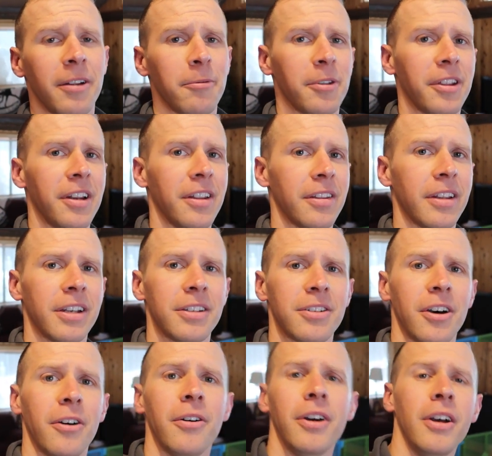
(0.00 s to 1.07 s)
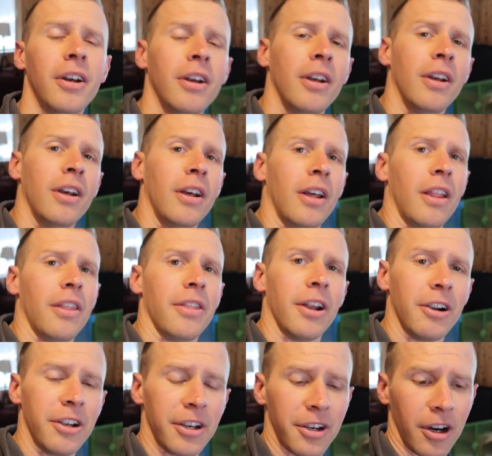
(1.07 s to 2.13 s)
in with anything. So there you